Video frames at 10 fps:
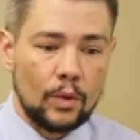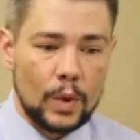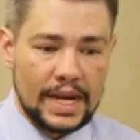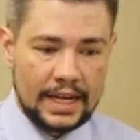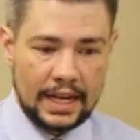
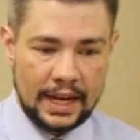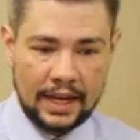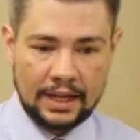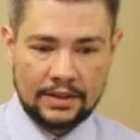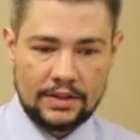we
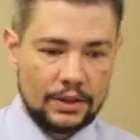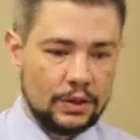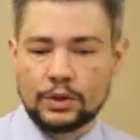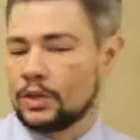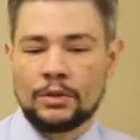can't,
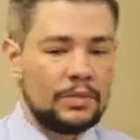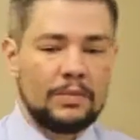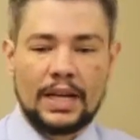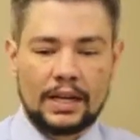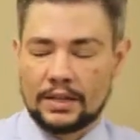you shouldn't be
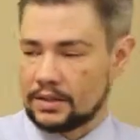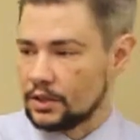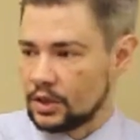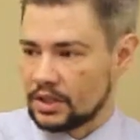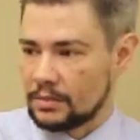making
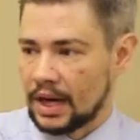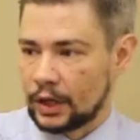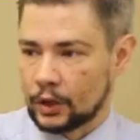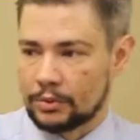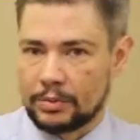decisions about a
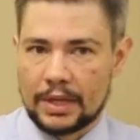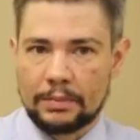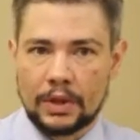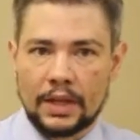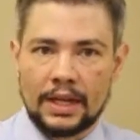group of
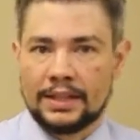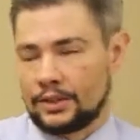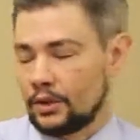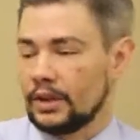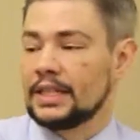people
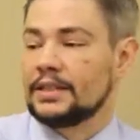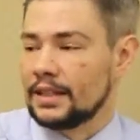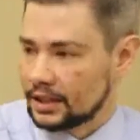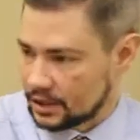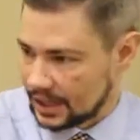unless you're
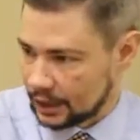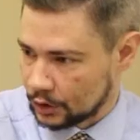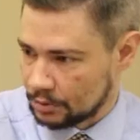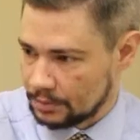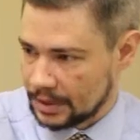listening to that
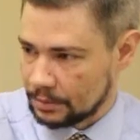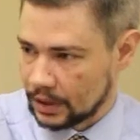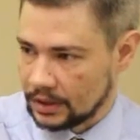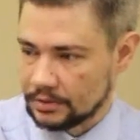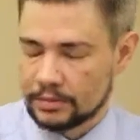group of
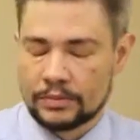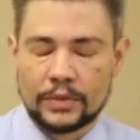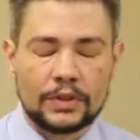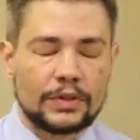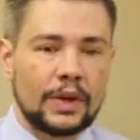people.
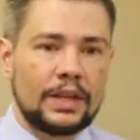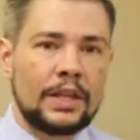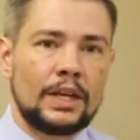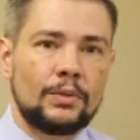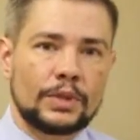So I
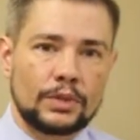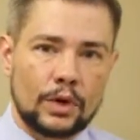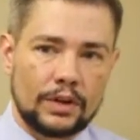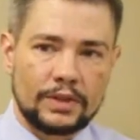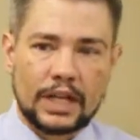think
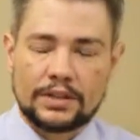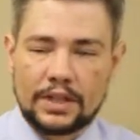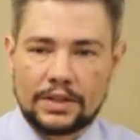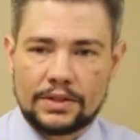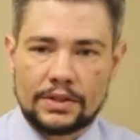restorative
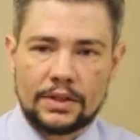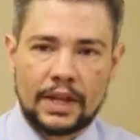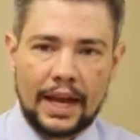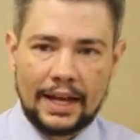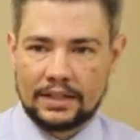justice
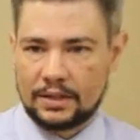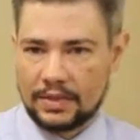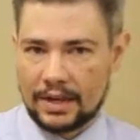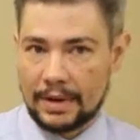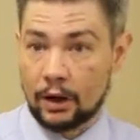has to
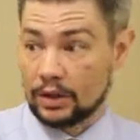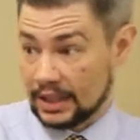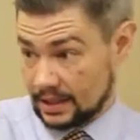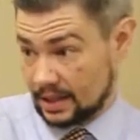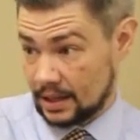be about
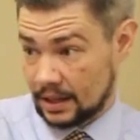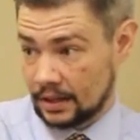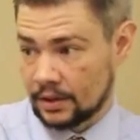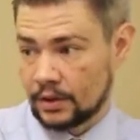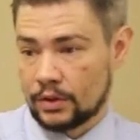
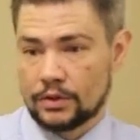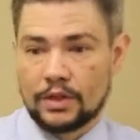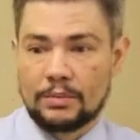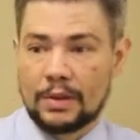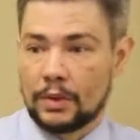listening to
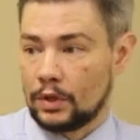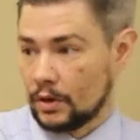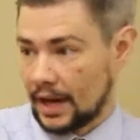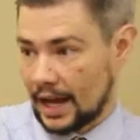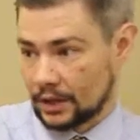the people who
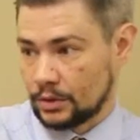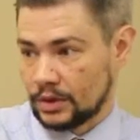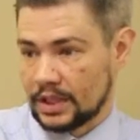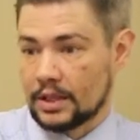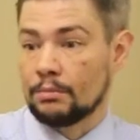are
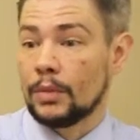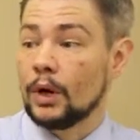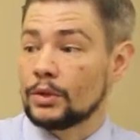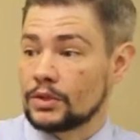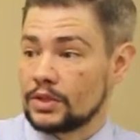actually the
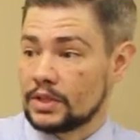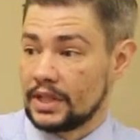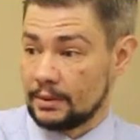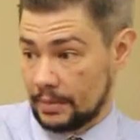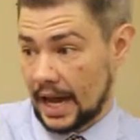most
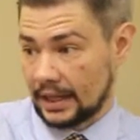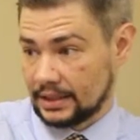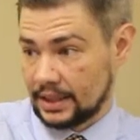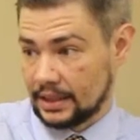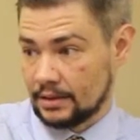
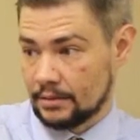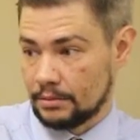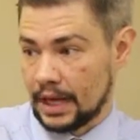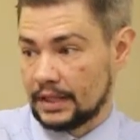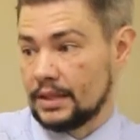impacted
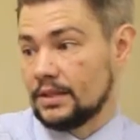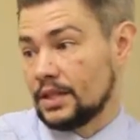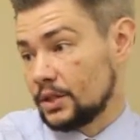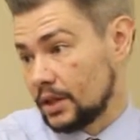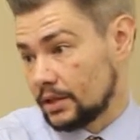by the
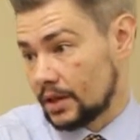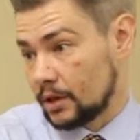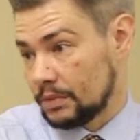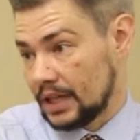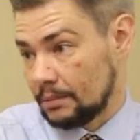decisions that
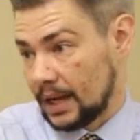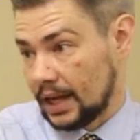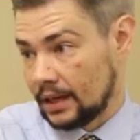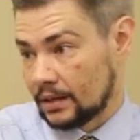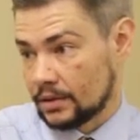are being
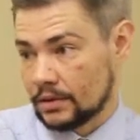made,